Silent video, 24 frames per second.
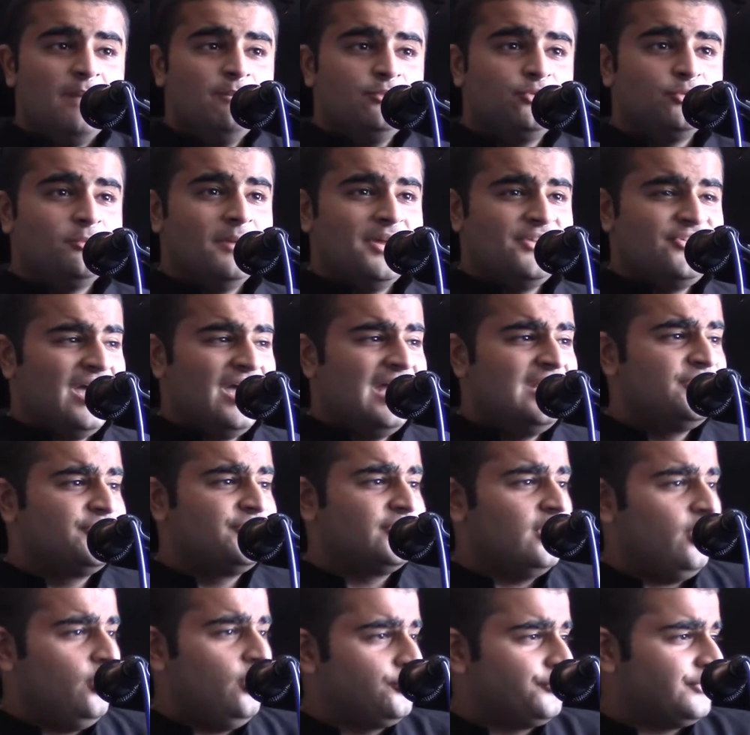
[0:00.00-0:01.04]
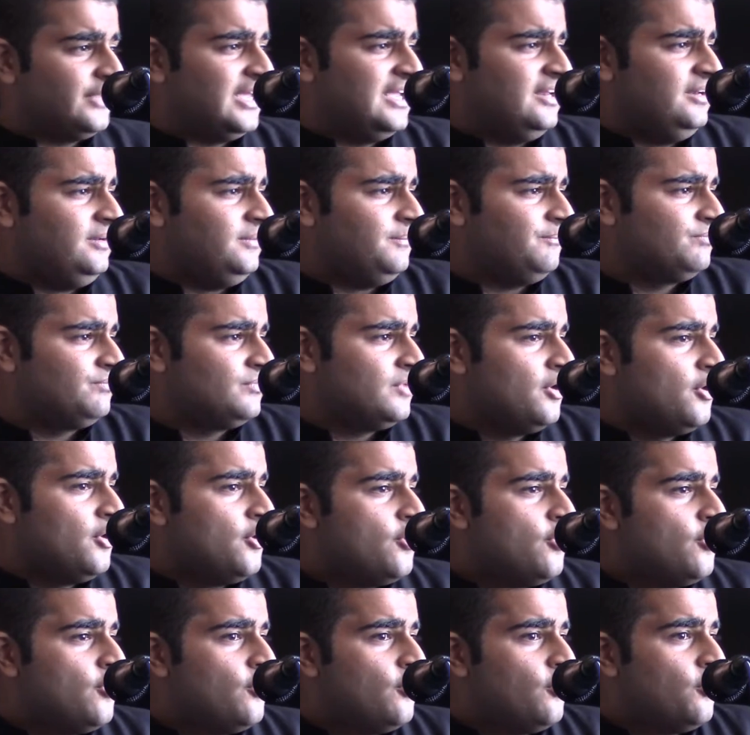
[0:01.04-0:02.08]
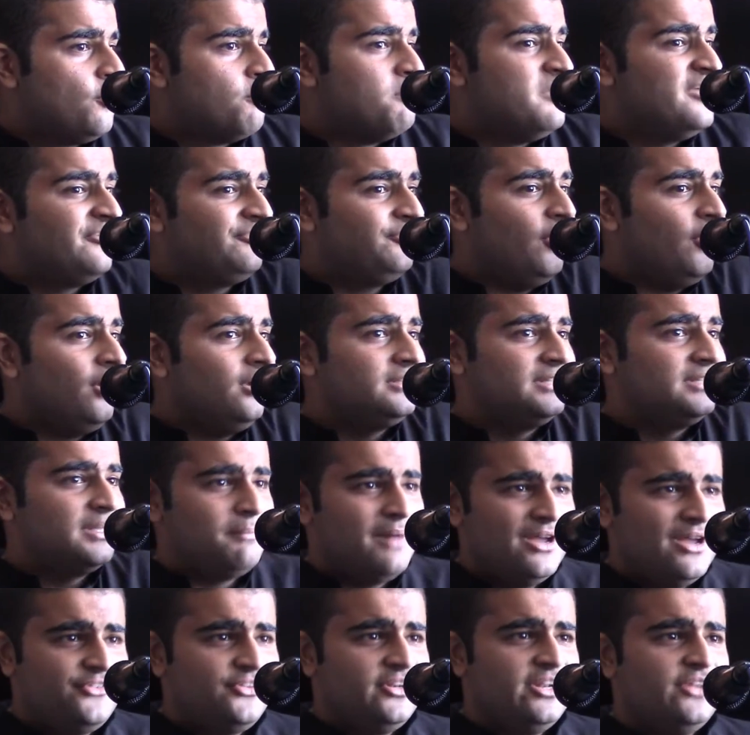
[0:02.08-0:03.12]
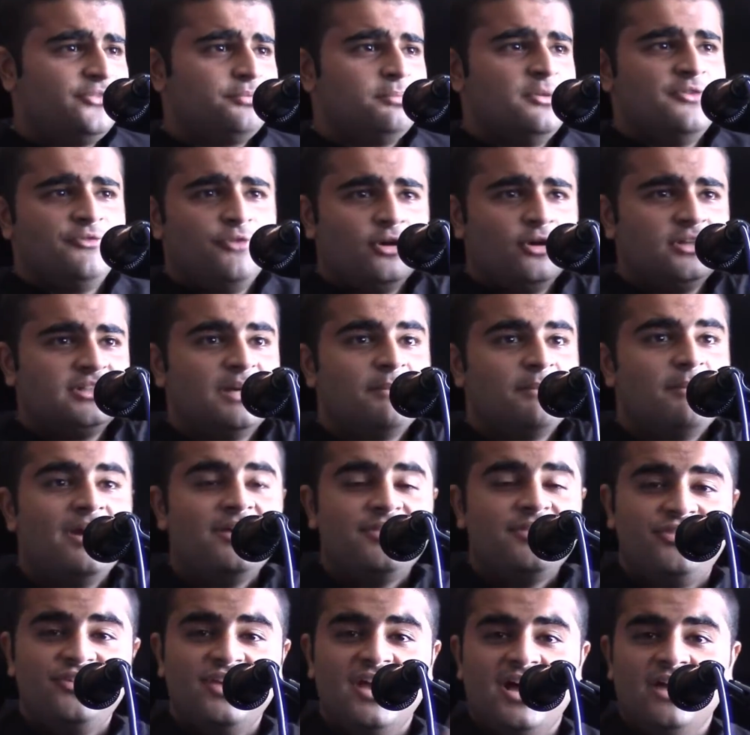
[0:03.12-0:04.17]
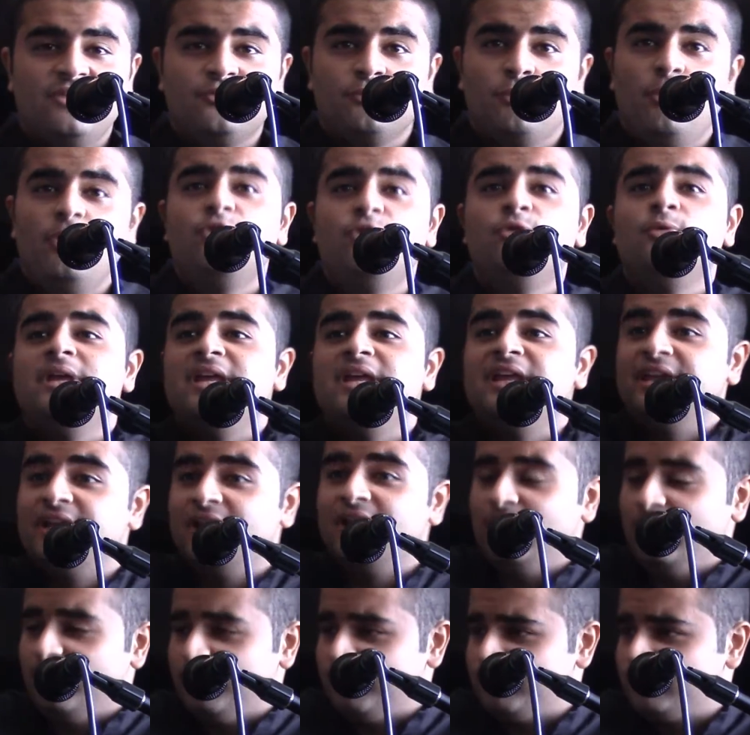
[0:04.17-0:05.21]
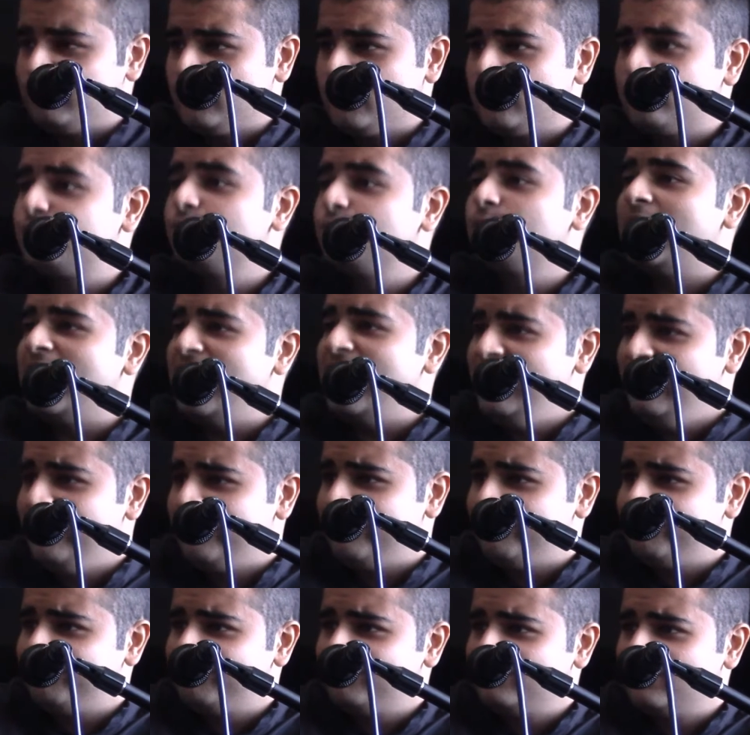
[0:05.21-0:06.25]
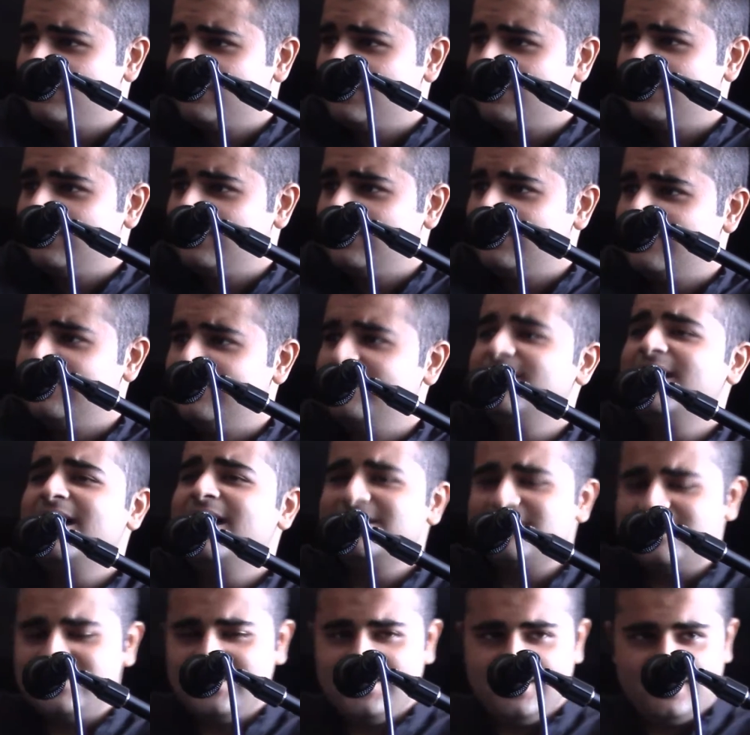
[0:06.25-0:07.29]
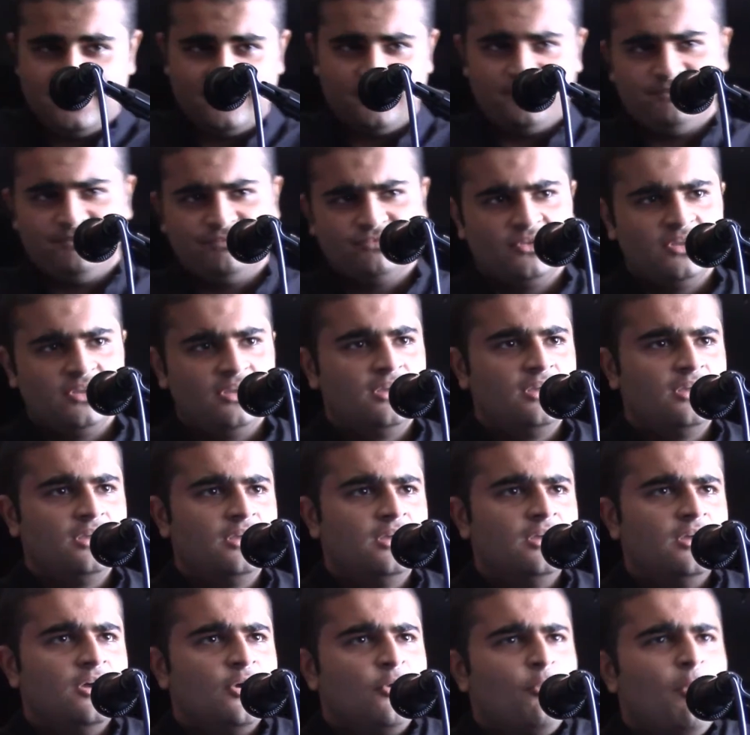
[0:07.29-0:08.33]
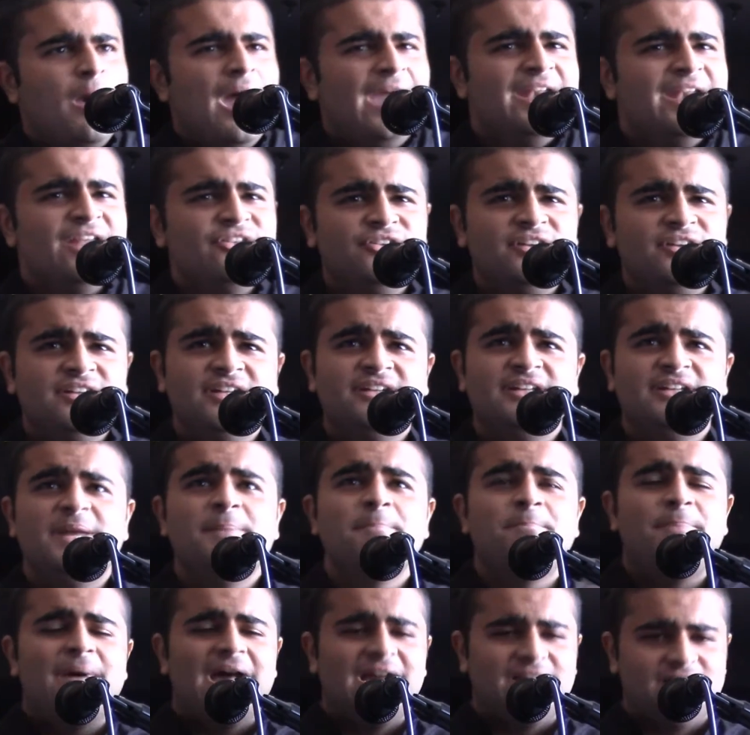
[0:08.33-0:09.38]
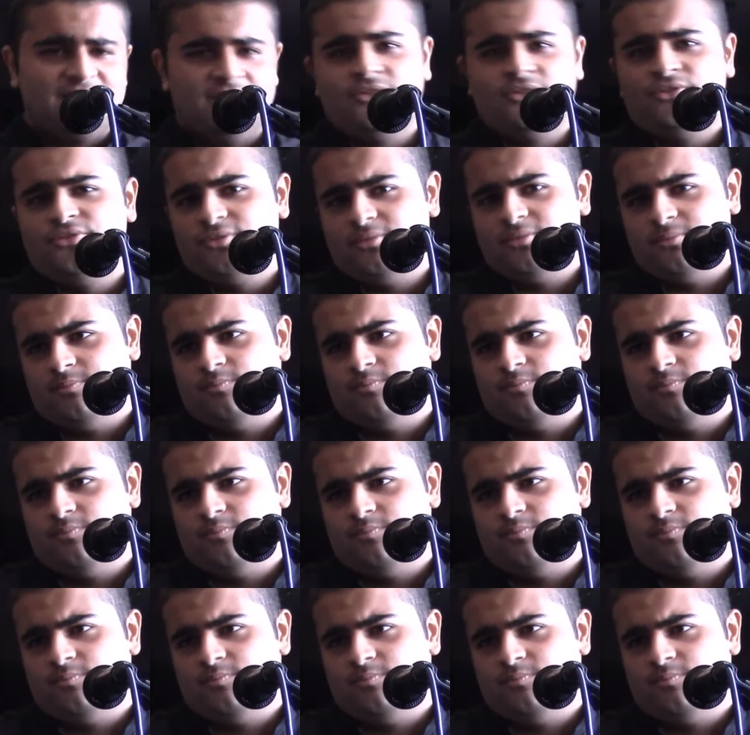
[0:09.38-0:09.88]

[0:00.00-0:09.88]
to Majalis al-Husayn. Before the Majlis, before the Marthiyas, what do we hear? Surah Yasin. Why doesn't it impact us?